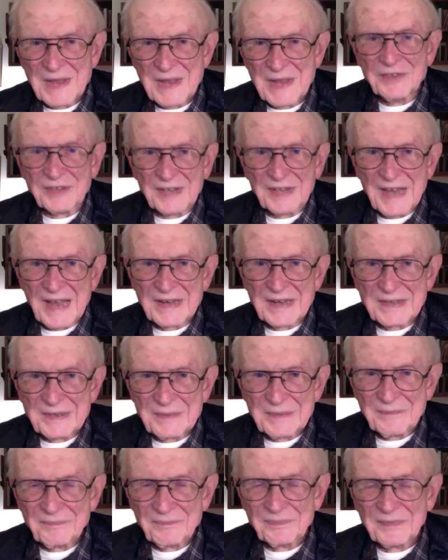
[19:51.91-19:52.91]
to get
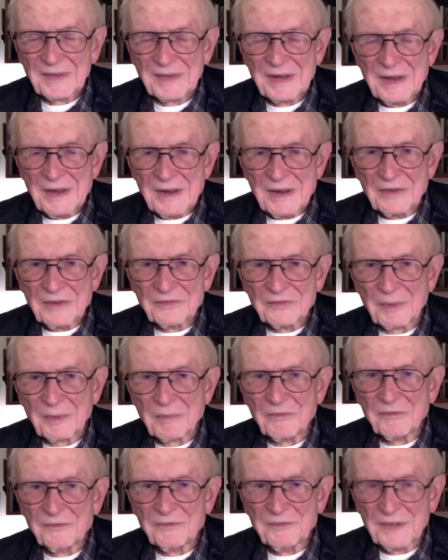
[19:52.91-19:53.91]
from
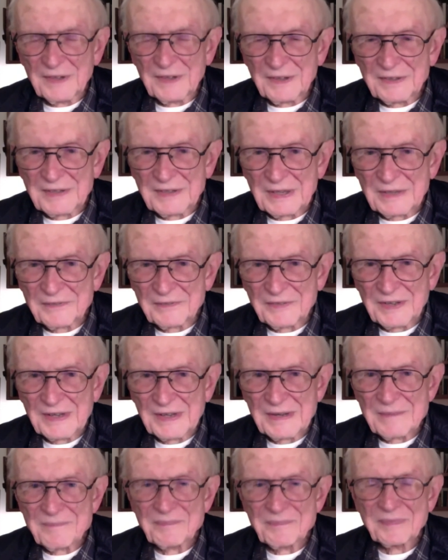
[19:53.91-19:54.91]

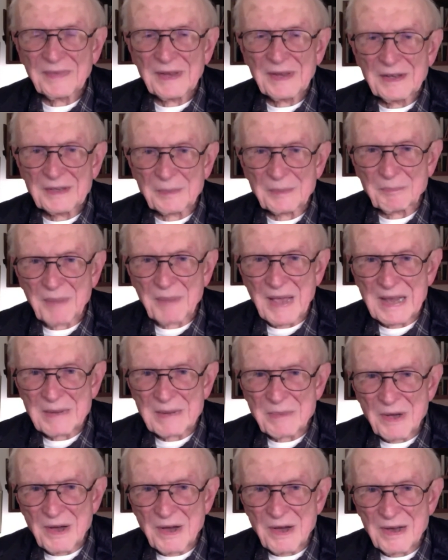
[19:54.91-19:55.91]
Philadelphia to
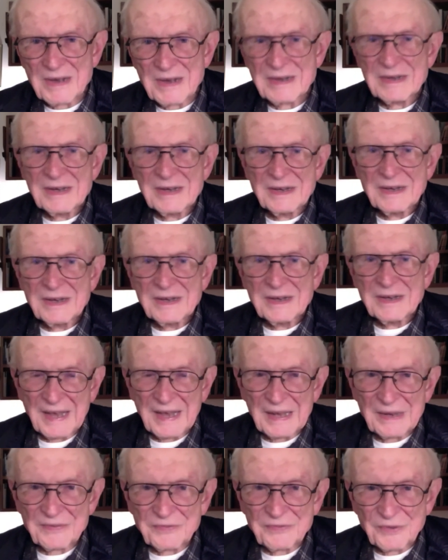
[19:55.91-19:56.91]
Panama, to
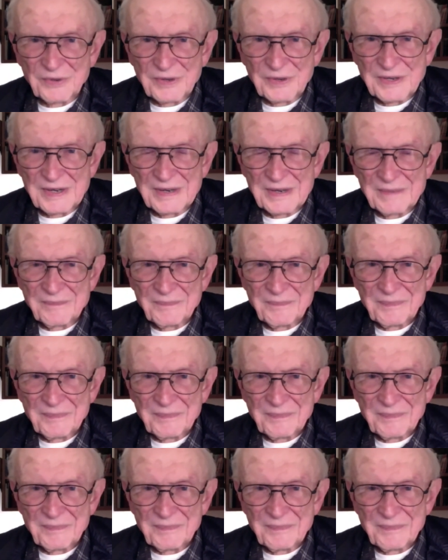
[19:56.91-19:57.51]
California,